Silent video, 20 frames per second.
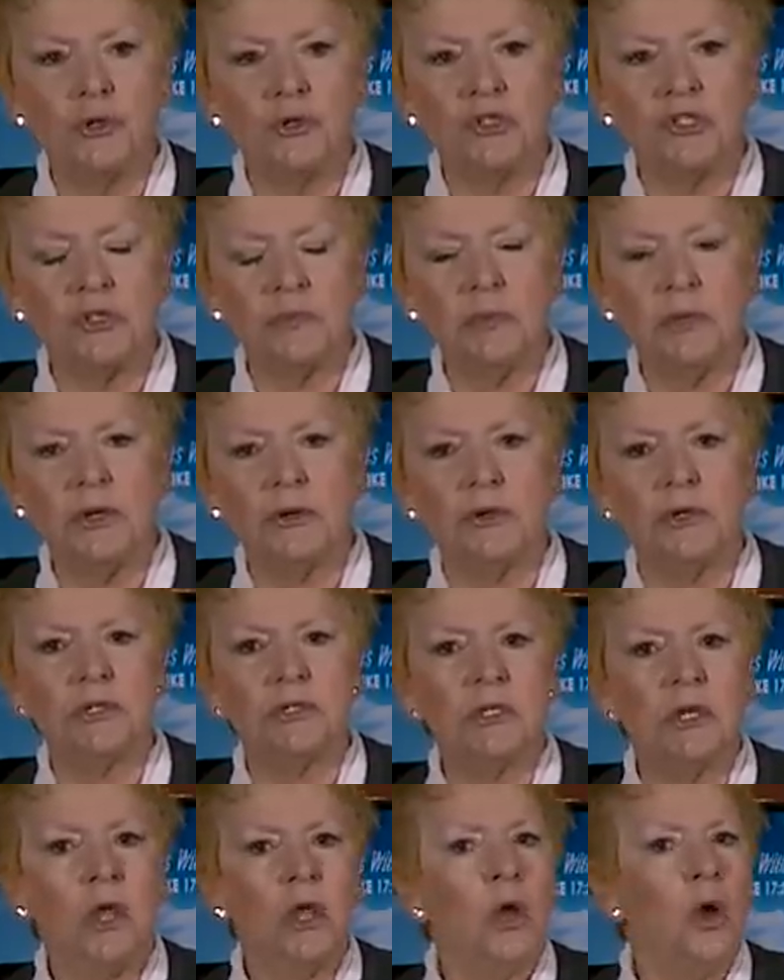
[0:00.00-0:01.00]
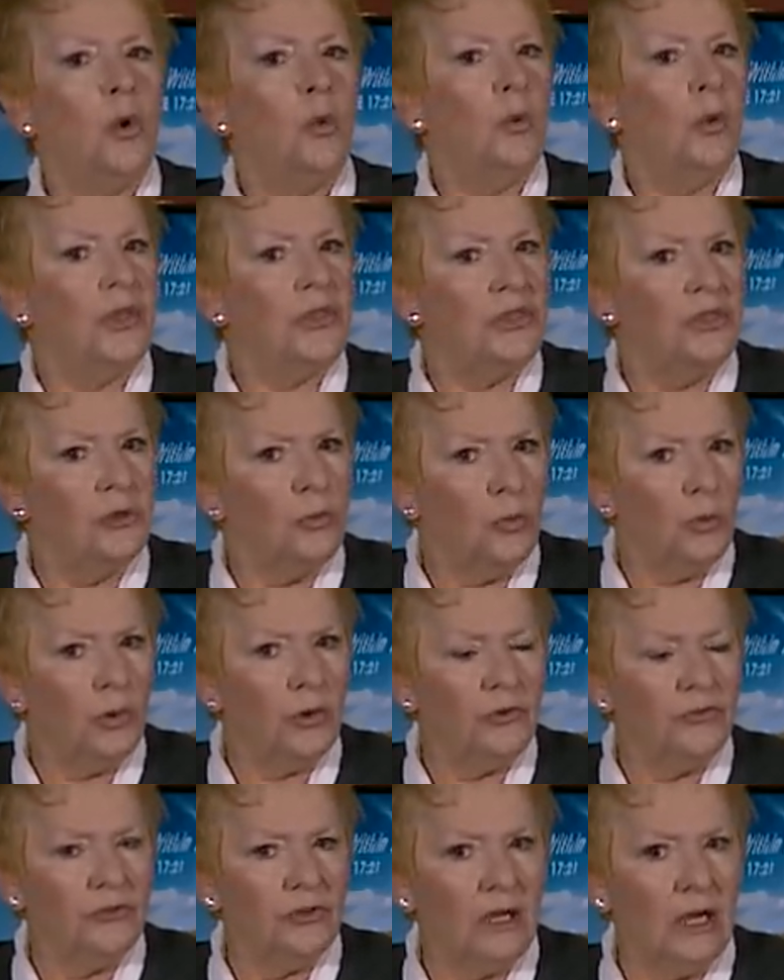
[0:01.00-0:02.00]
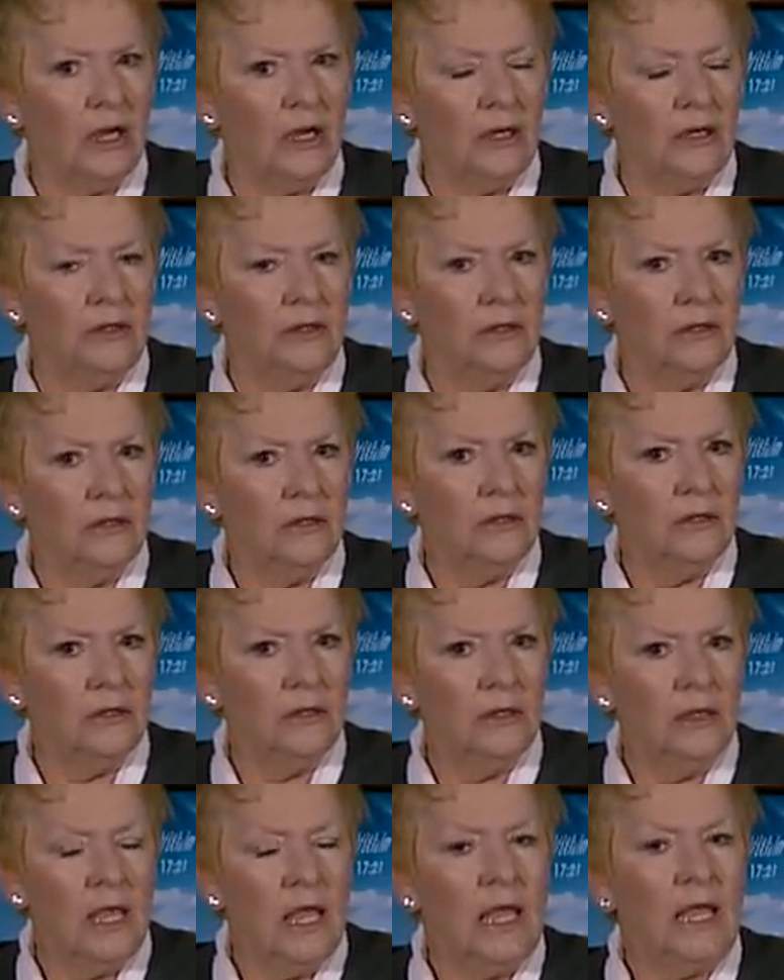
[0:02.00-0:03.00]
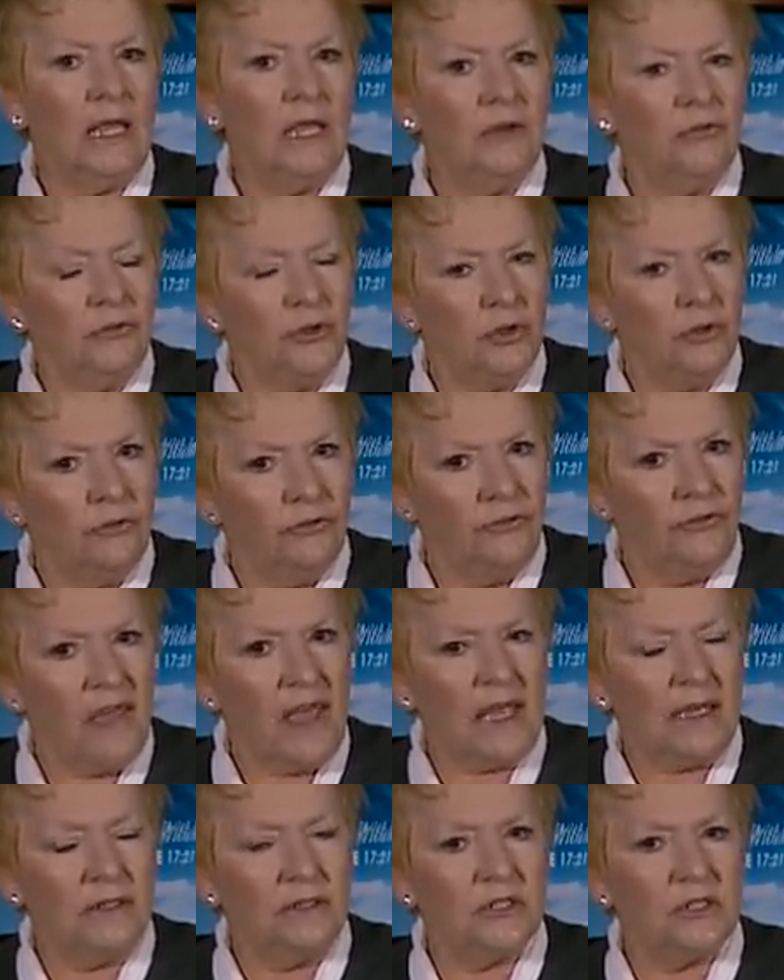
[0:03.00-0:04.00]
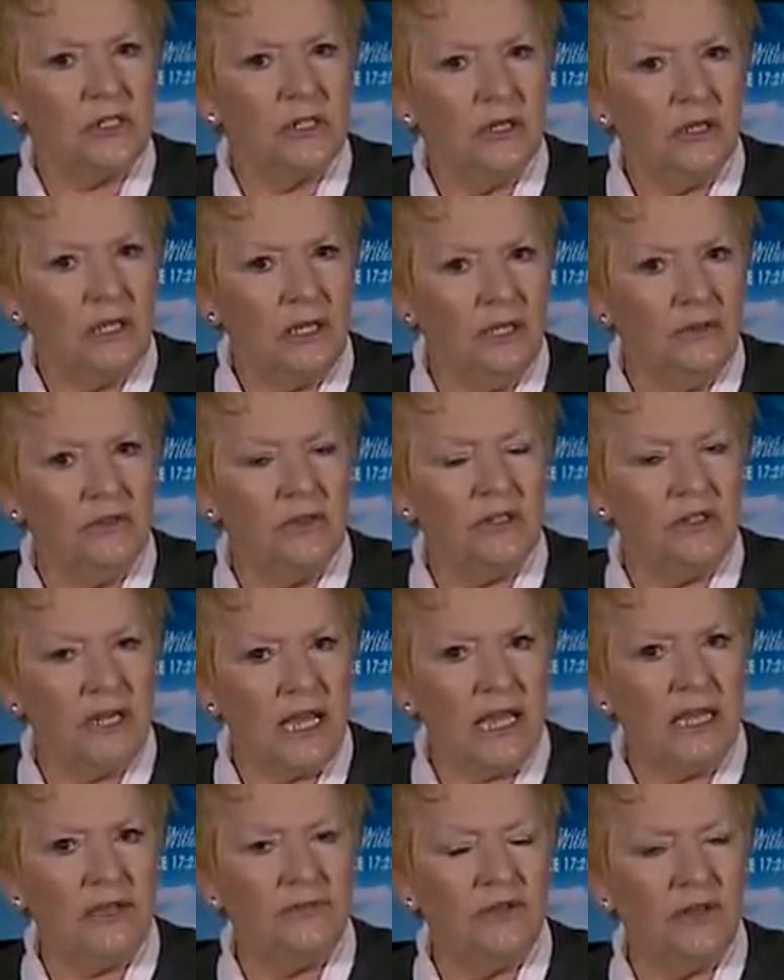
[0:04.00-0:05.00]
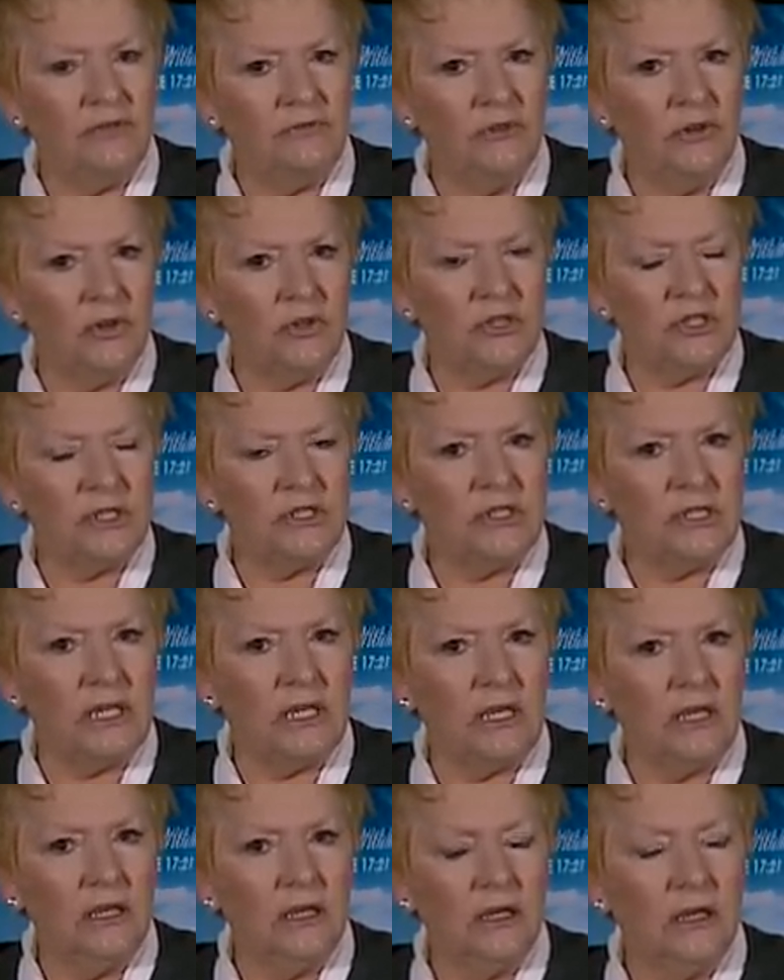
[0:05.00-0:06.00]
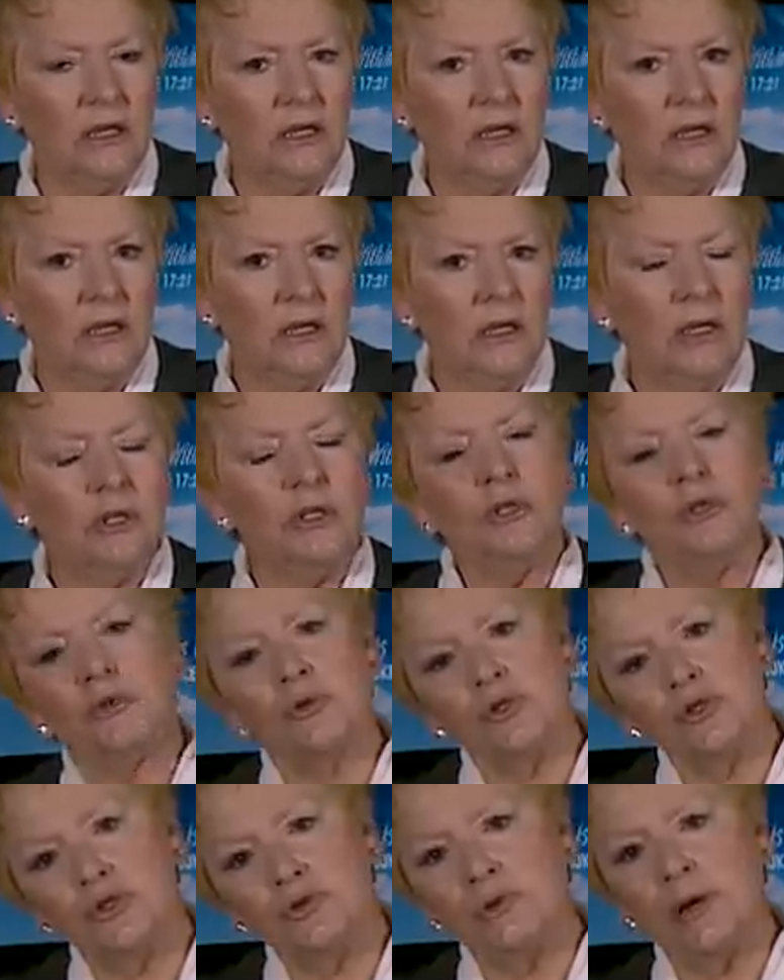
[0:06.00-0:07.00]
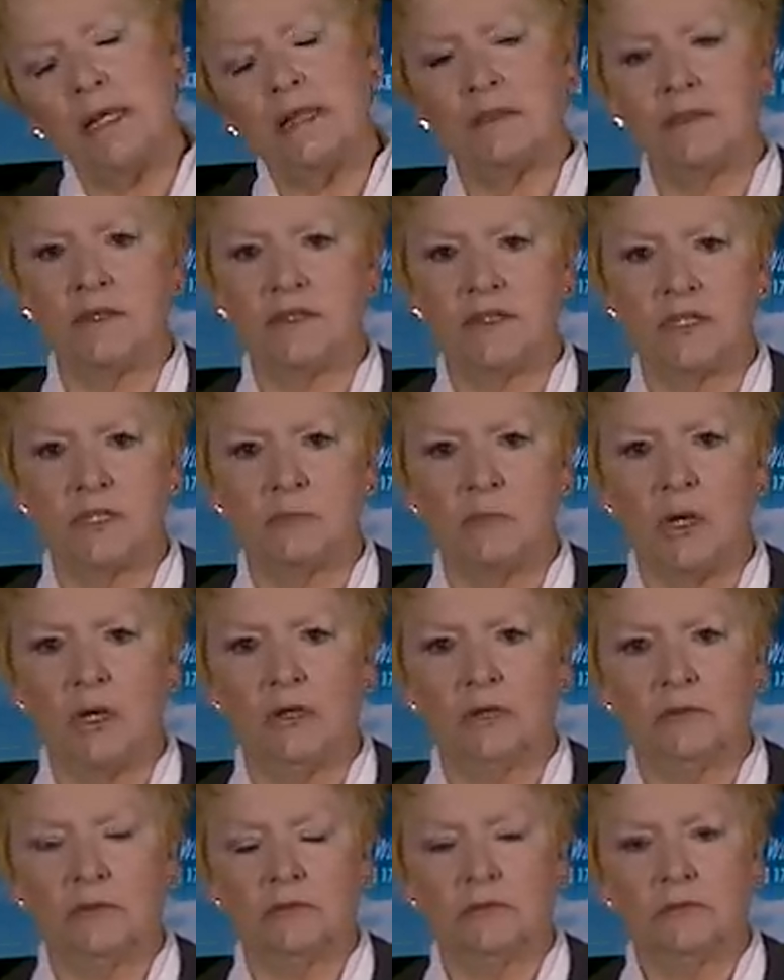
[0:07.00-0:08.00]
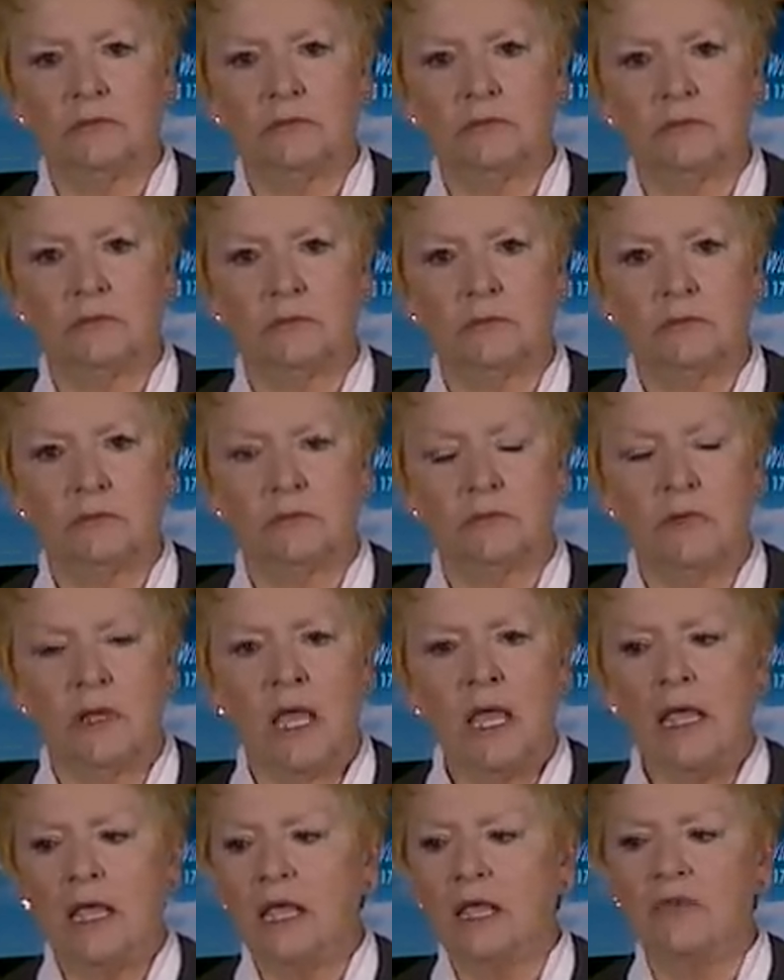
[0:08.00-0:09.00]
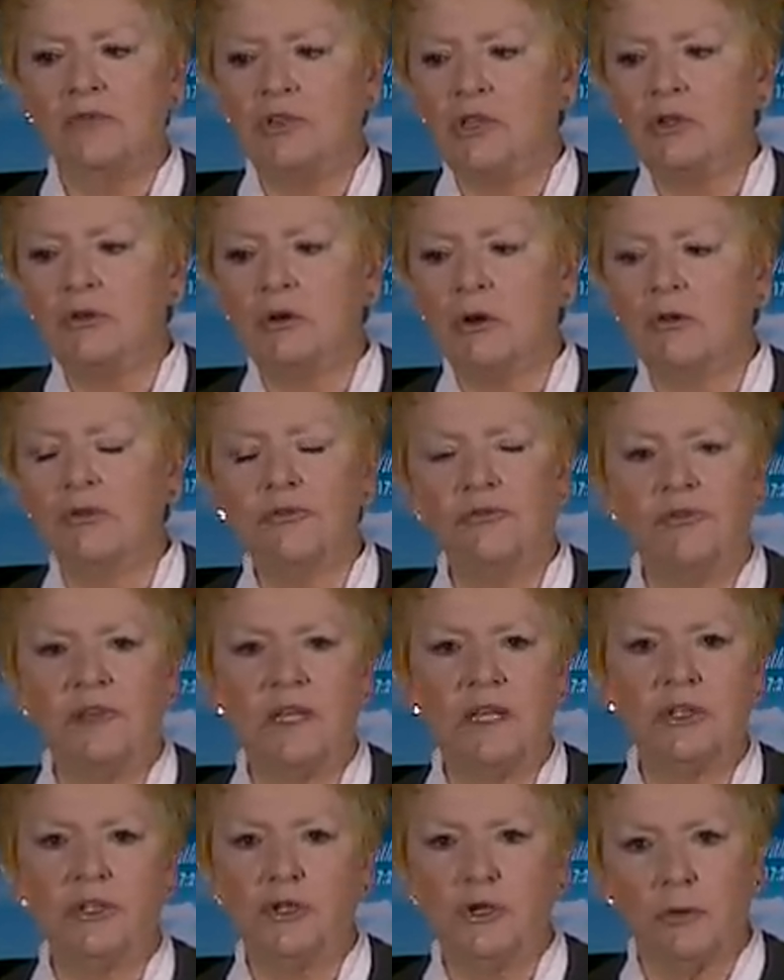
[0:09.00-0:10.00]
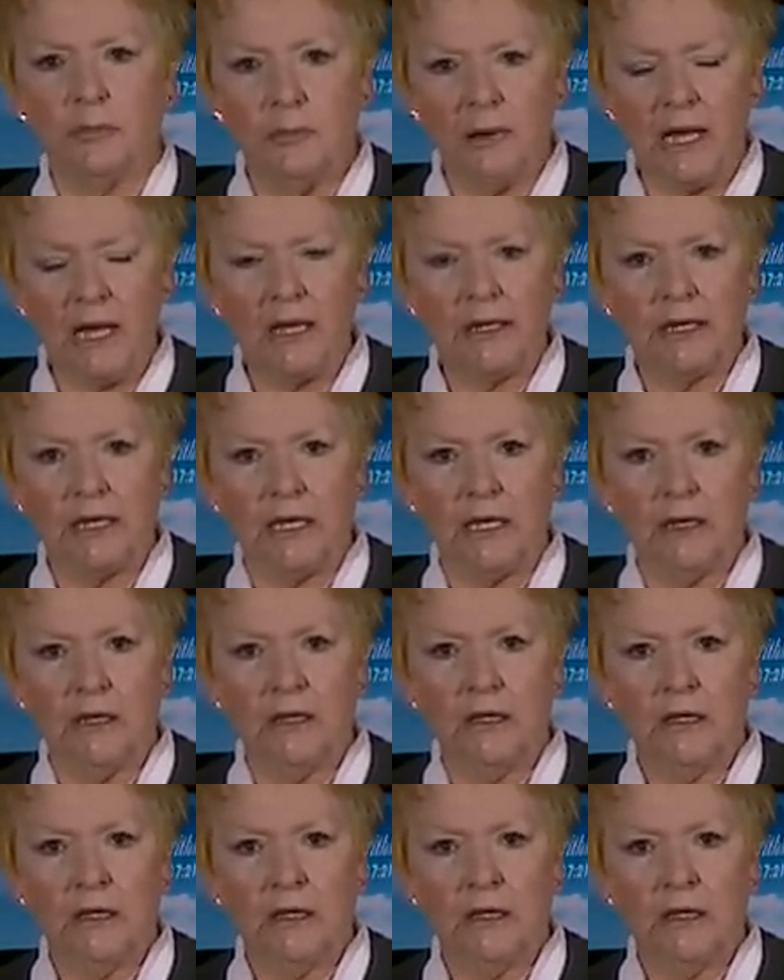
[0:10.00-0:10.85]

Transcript: your spirit with the Word of God. If you faint in the day of adversity, your strength is small. If you don't feed your body,